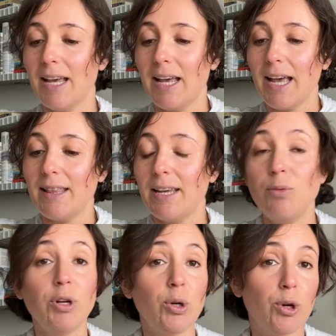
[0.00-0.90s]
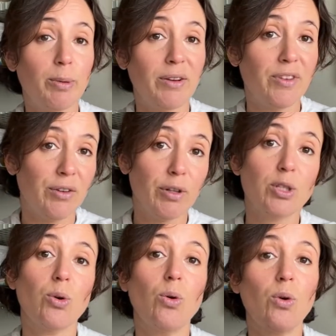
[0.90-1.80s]
And then when you order by favorites,
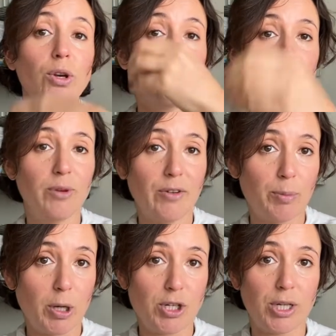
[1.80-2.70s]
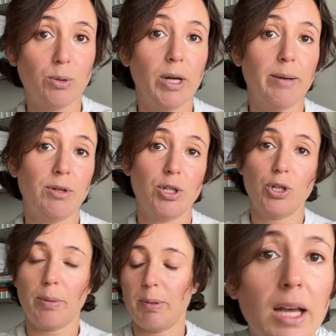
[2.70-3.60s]
all your favorite projects will come to the
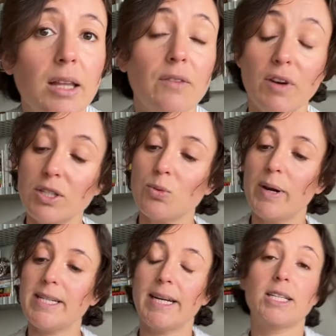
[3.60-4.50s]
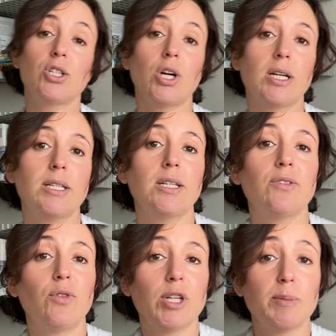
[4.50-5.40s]
top. The fastest way to get started
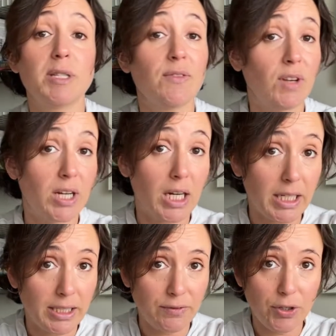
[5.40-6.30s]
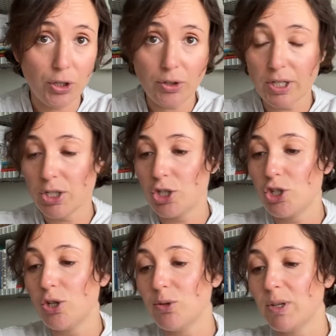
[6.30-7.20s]
for a specific kind of video is to
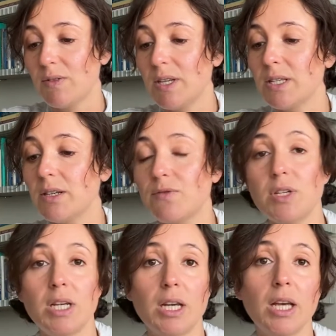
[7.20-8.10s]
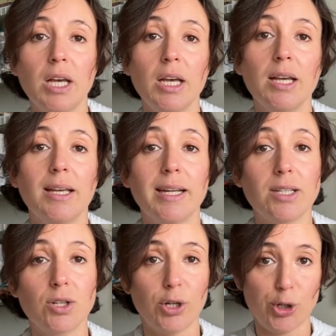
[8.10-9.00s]
choose one of these nifty get
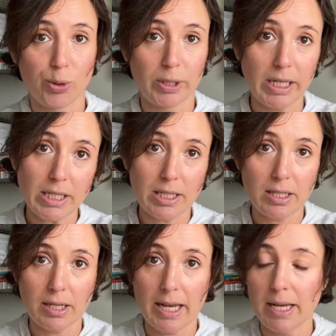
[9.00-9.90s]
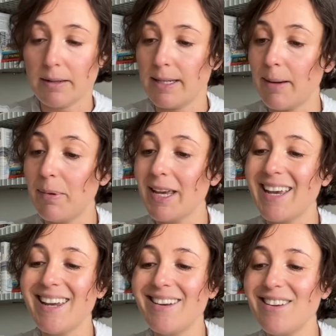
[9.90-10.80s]
started shortcuts, and tapping
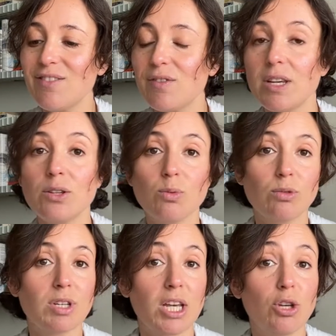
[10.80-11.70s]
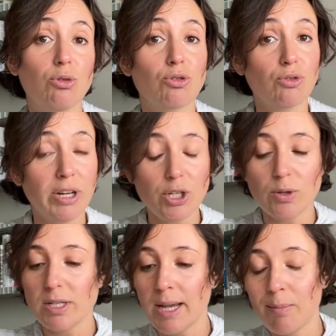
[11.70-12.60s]
any of these will take you straight to a
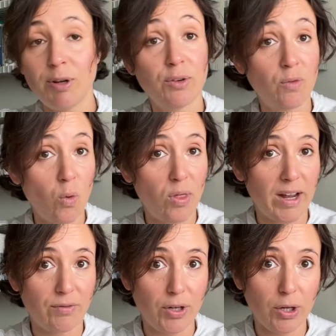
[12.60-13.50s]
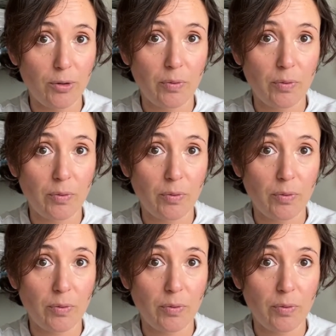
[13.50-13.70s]
template for that video.